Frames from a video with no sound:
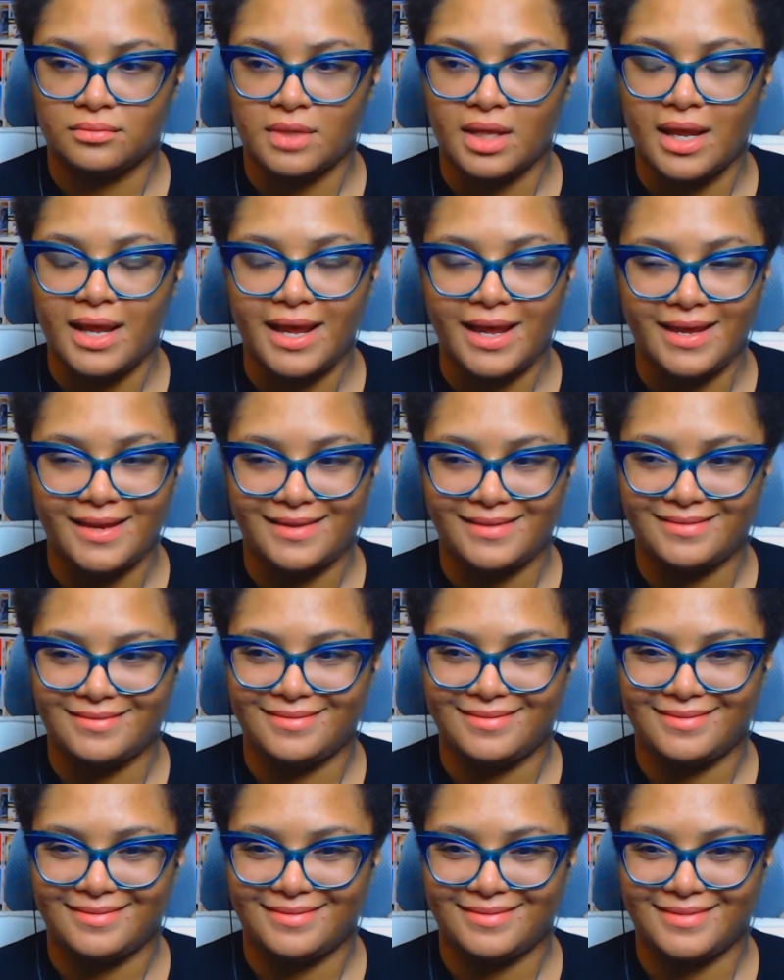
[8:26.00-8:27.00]
Hey,
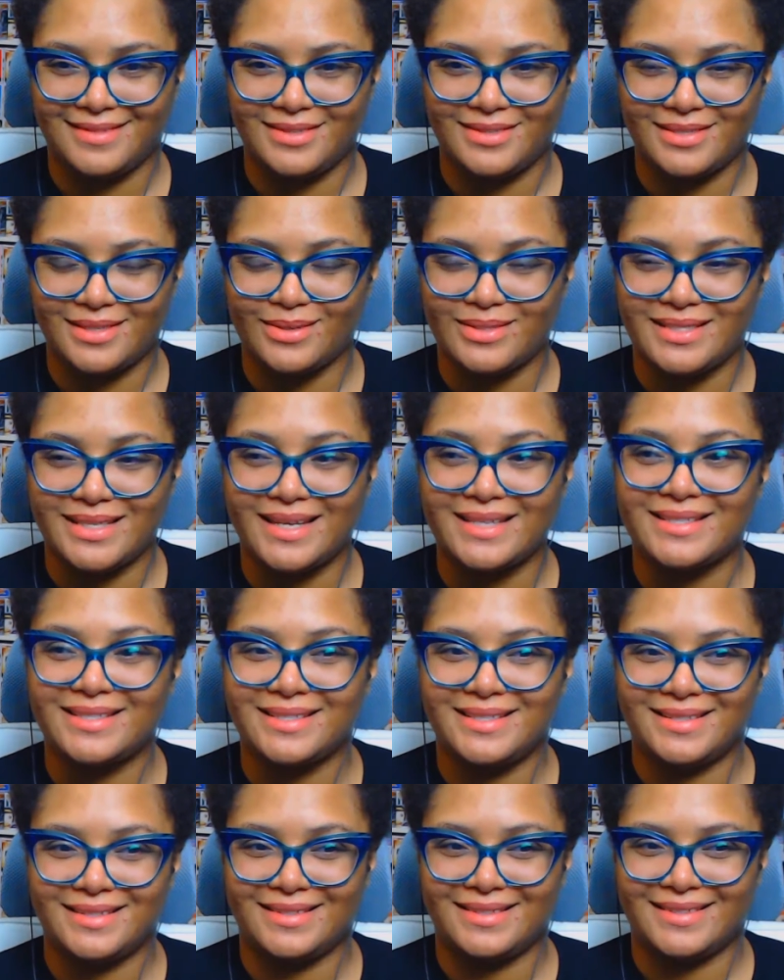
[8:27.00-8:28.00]
so sexy.
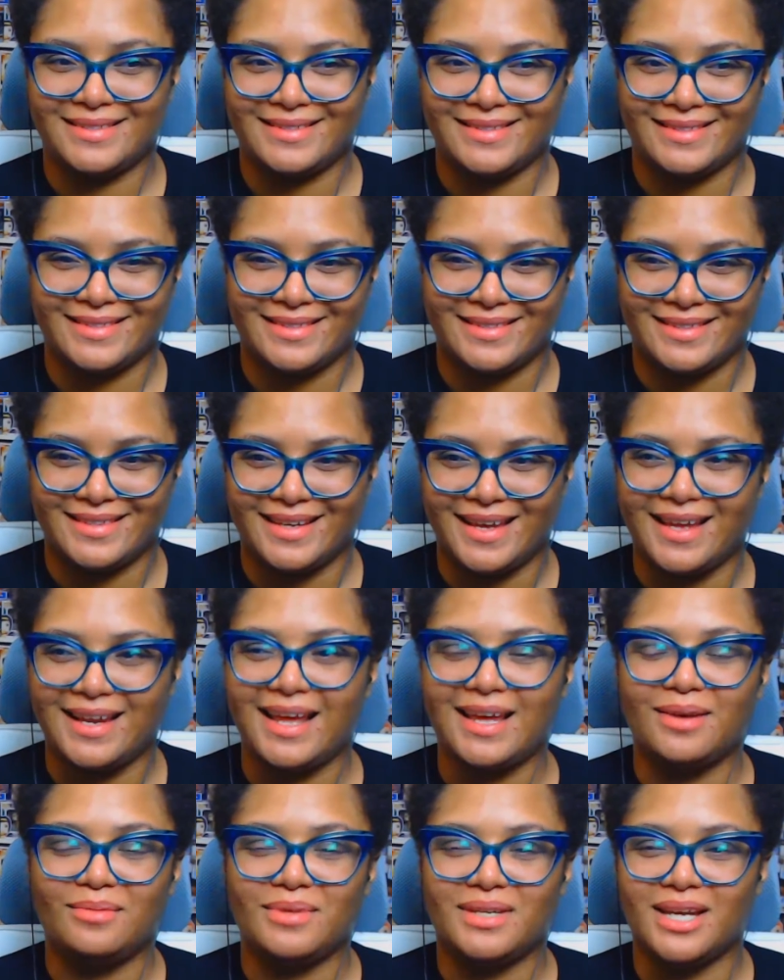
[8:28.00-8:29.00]
I
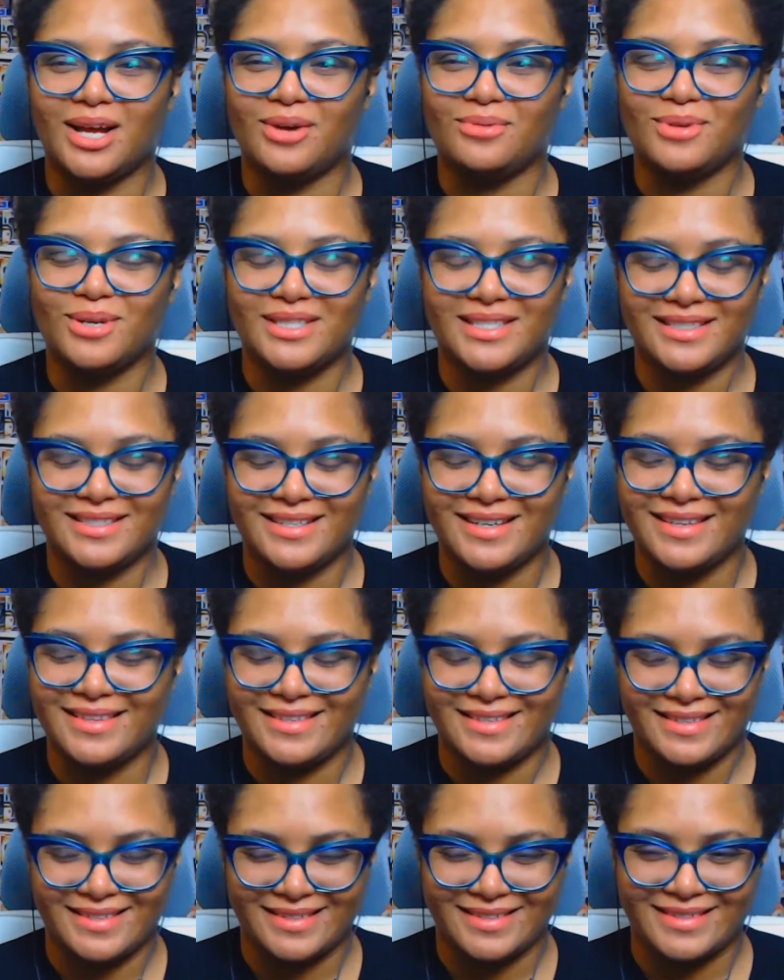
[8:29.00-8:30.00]
like it when y'all work together.
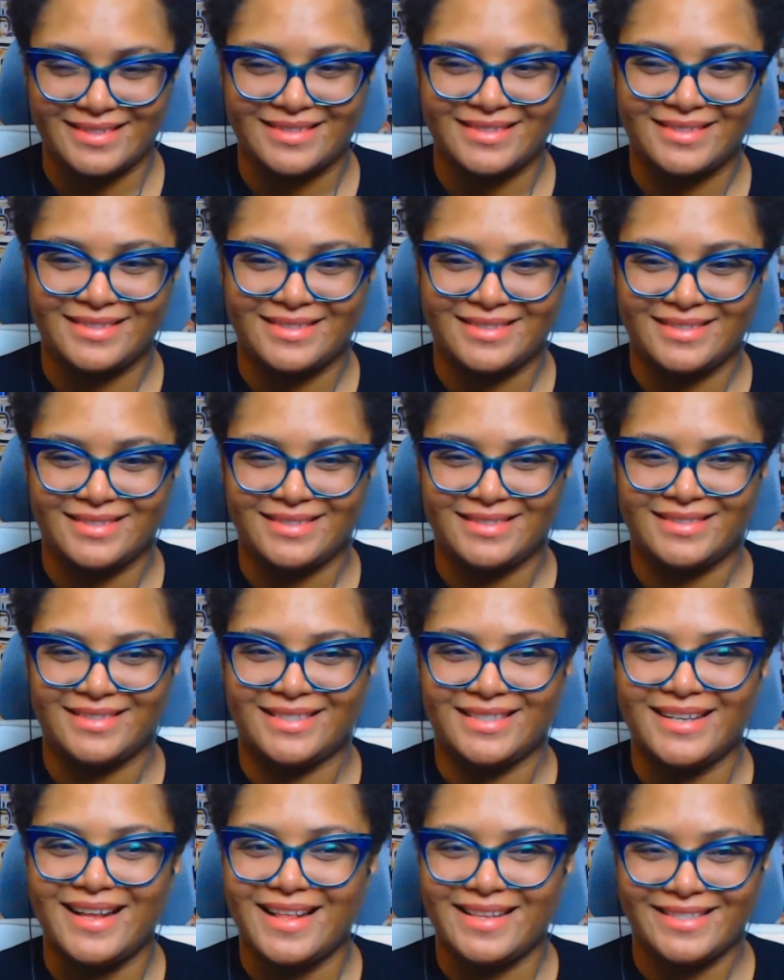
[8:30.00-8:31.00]

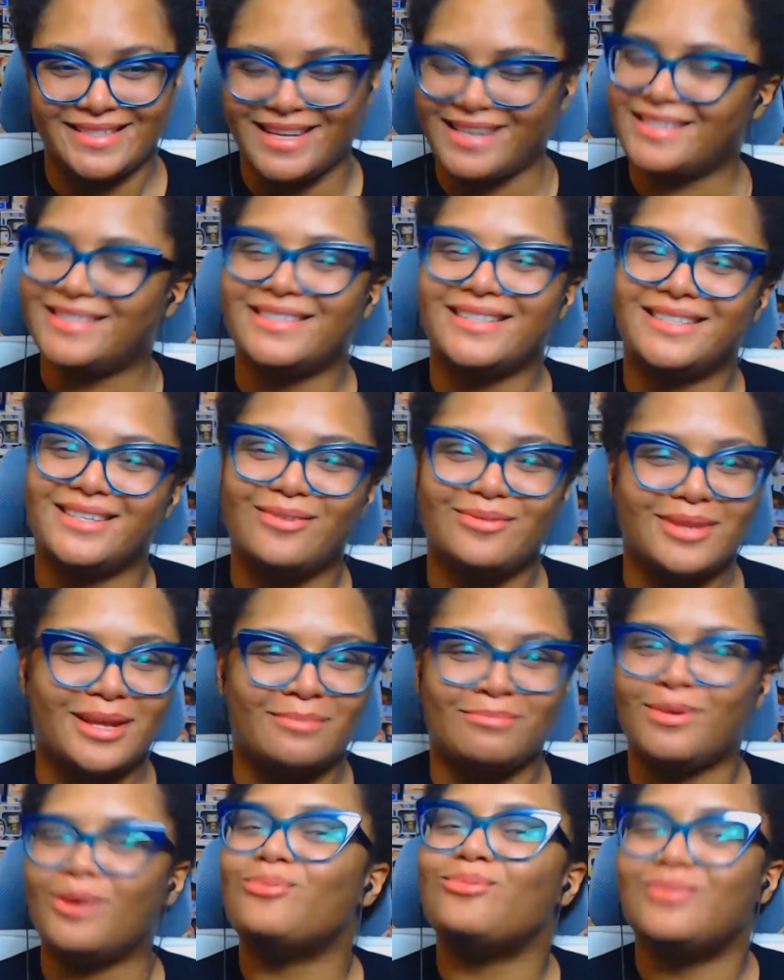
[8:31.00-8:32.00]
There's a lot of sexiness on that
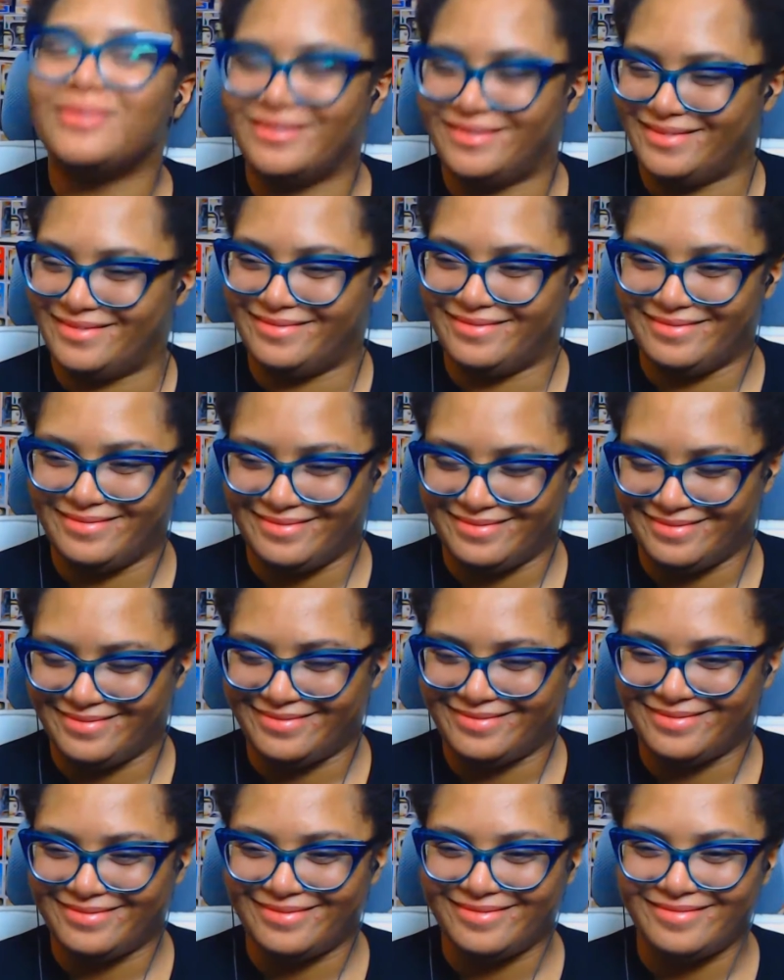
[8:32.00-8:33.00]
boat.
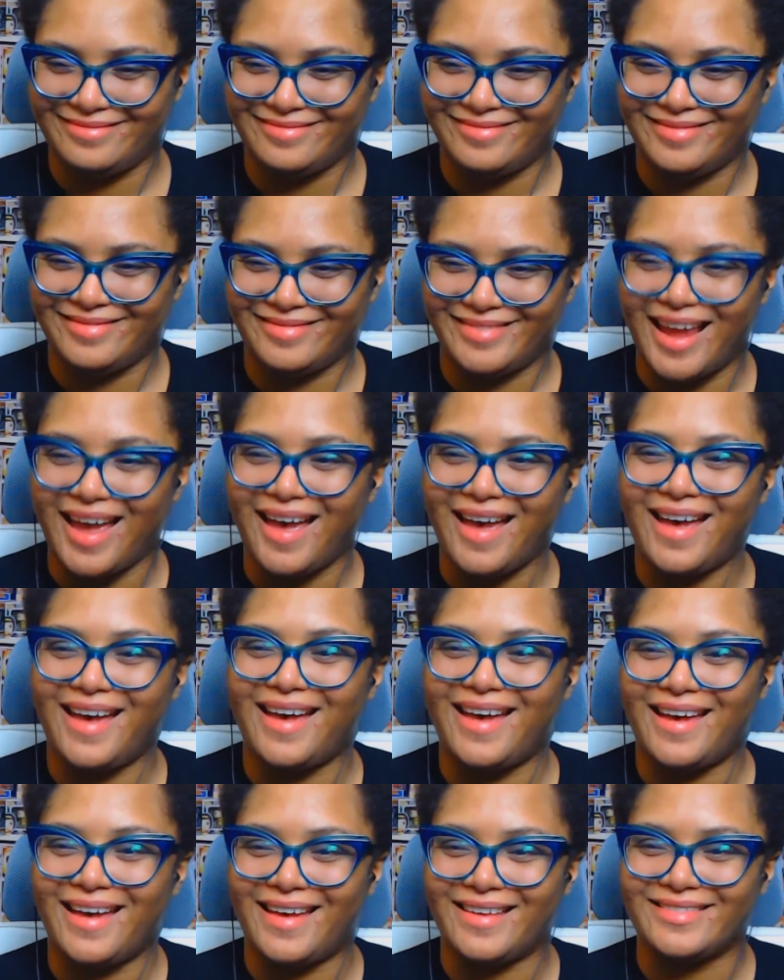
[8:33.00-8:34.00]

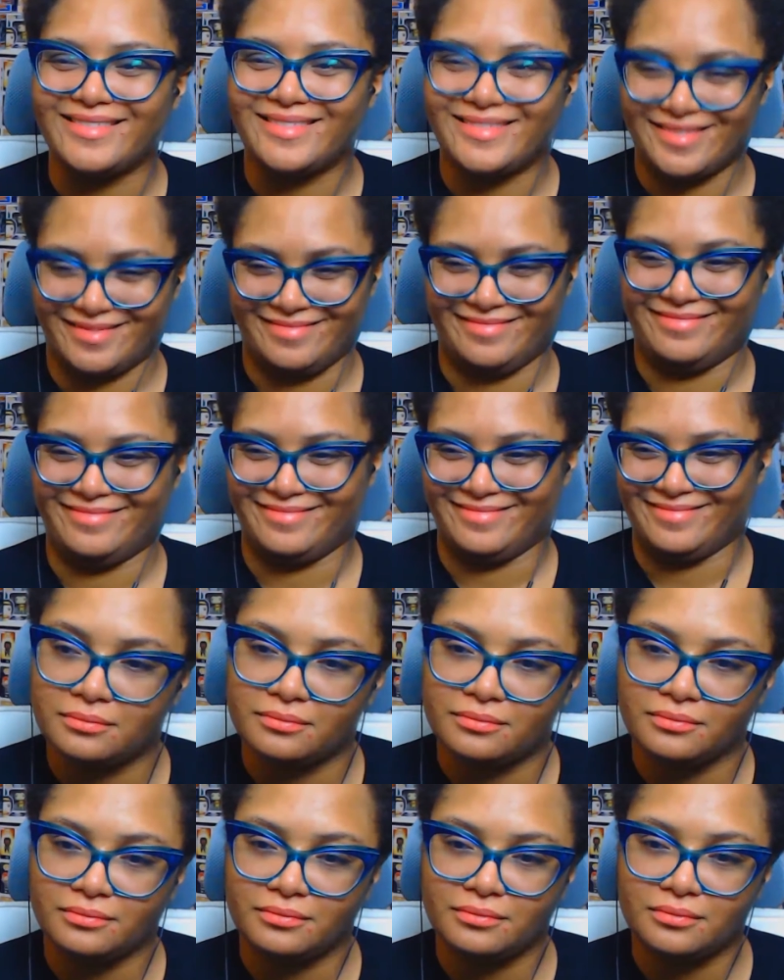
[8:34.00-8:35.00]
Yes.
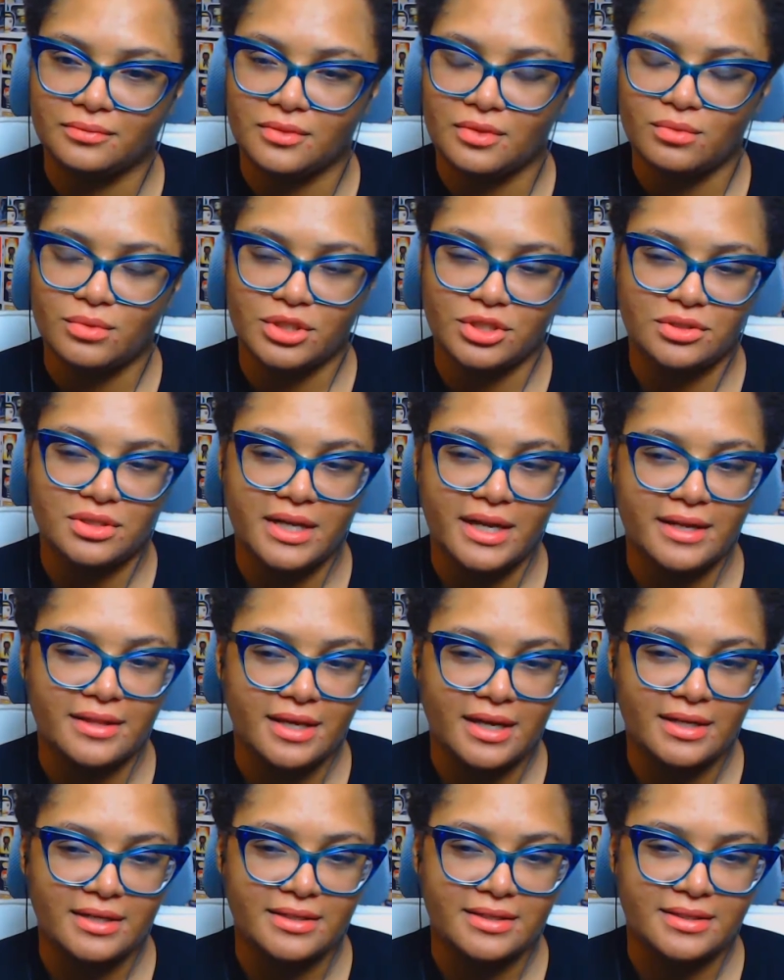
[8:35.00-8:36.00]
Would you say a
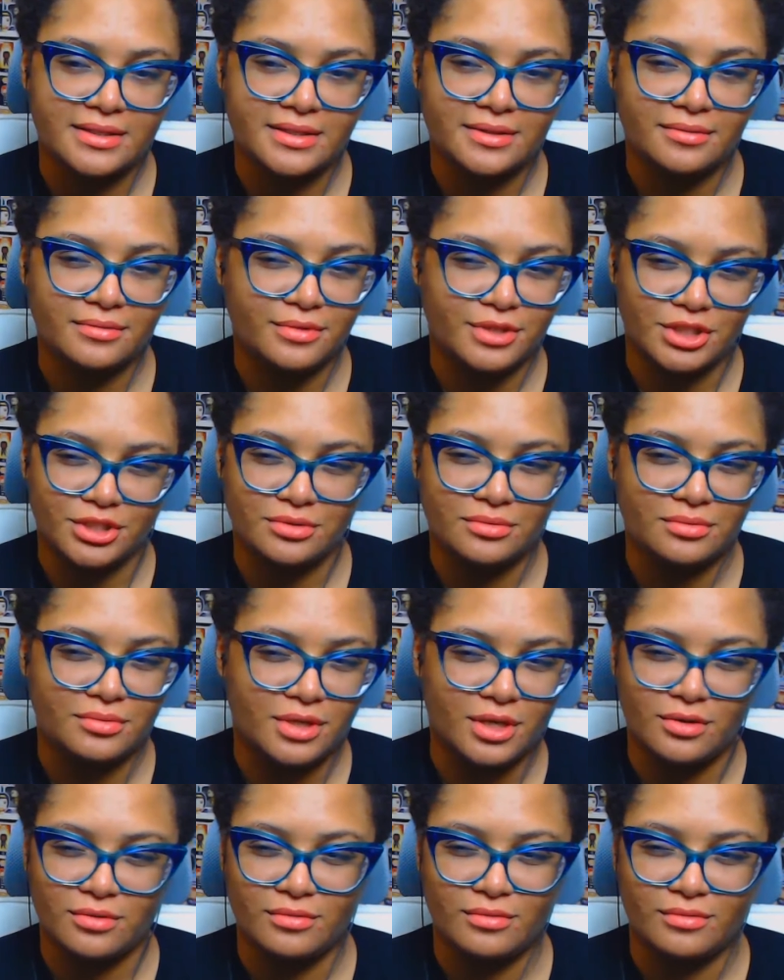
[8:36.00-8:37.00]
thanks? Would you?
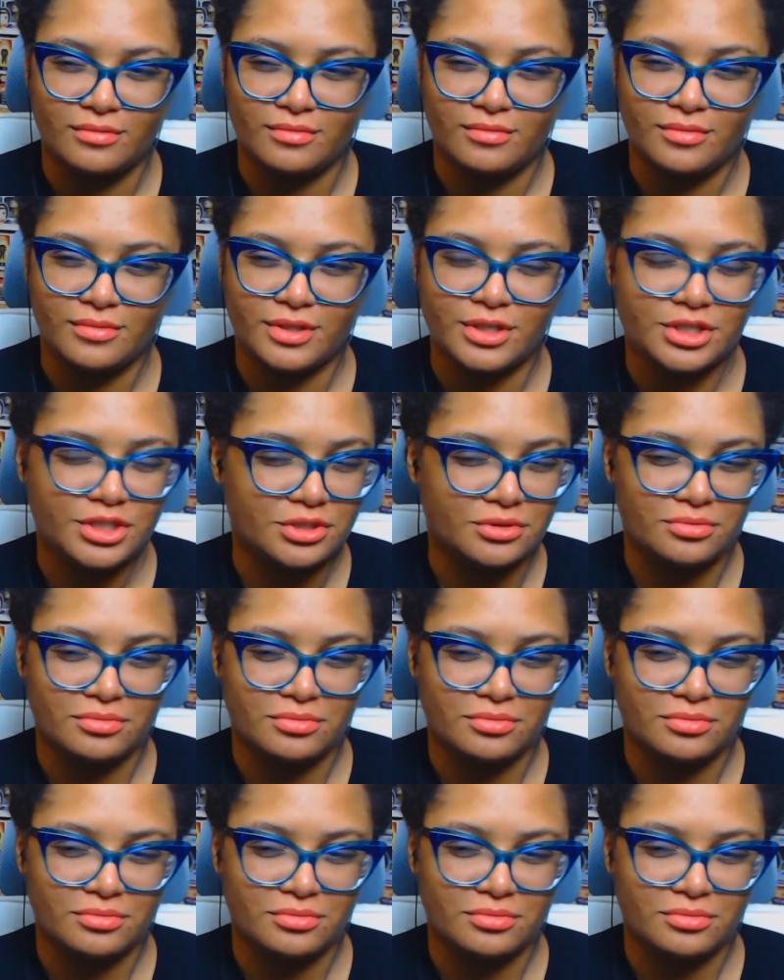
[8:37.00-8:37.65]
No? Could you?